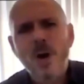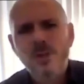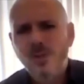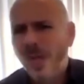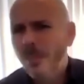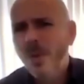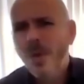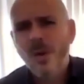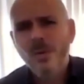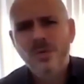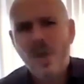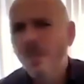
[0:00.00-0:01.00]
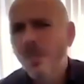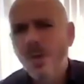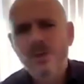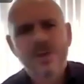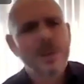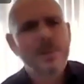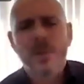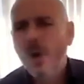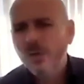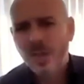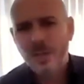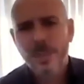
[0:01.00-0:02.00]
But I mean, you have these multi
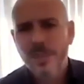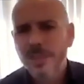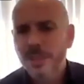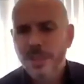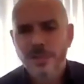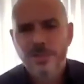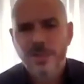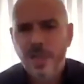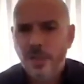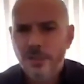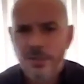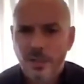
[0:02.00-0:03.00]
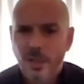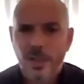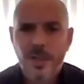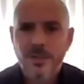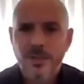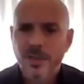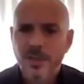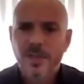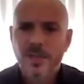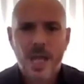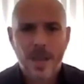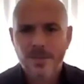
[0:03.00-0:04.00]
billionaires that are just
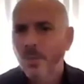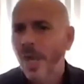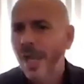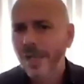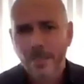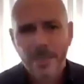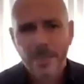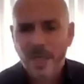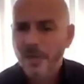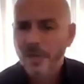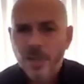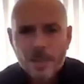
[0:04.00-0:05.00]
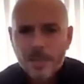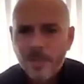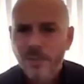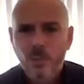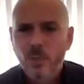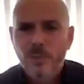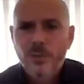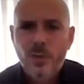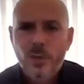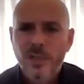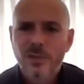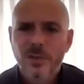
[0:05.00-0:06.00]
in these times bragging about how their companies are
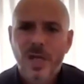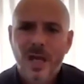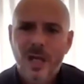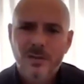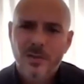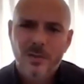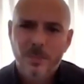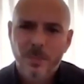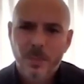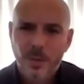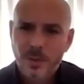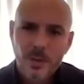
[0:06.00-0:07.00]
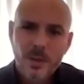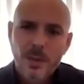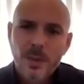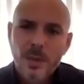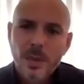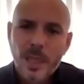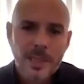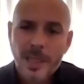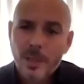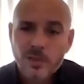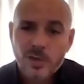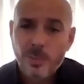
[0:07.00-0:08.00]
worth trillions of dollars at this point.
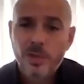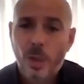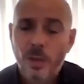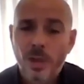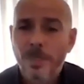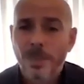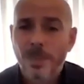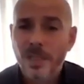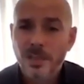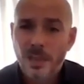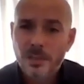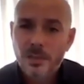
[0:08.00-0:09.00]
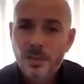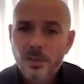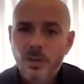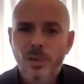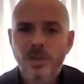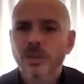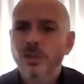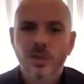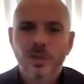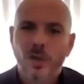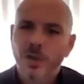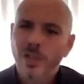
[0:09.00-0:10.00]
And I don't see them showing up like that. So it just goes to
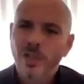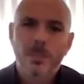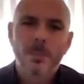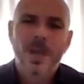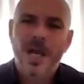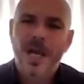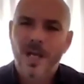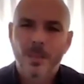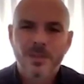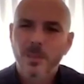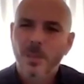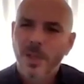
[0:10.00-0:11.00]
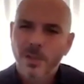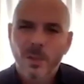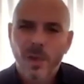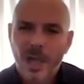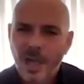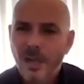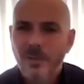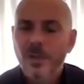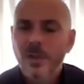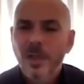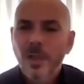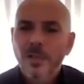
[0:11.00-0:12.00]
show you, it doesn't matter how much money you have
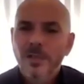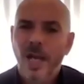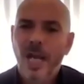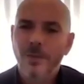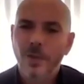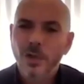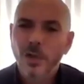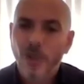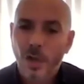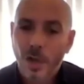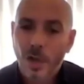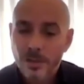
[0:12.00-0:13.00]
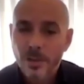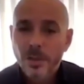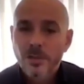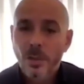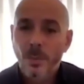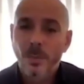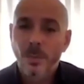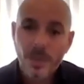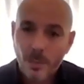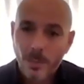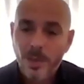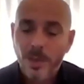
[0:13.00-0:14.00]
to have a good heart, to be
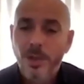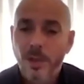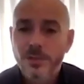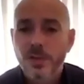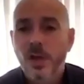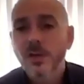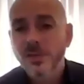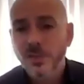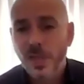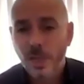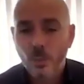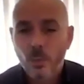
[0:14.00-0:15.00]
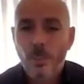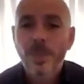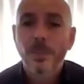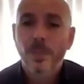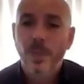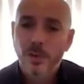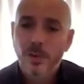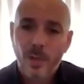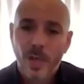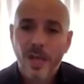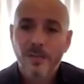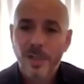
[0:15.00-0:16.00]
humble enough to understand what people that don't
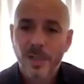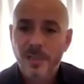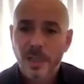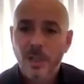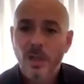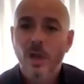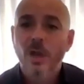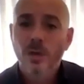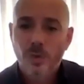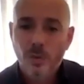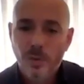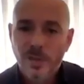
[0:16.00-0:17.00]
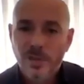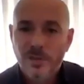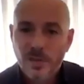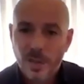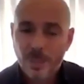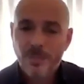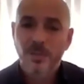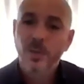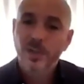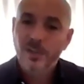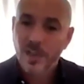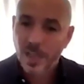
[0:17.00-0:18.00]
have anything are going through in these times. And the
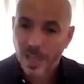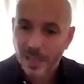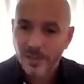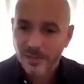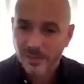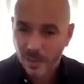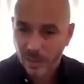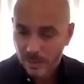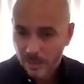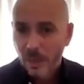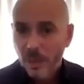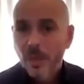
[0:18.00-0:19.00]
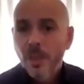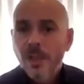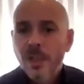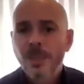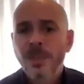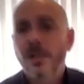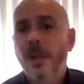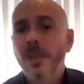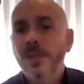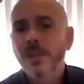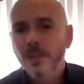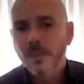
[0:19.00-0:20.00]
reason that I understand, because I've
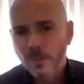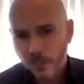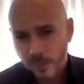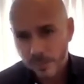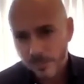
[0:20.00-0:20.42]
been there before.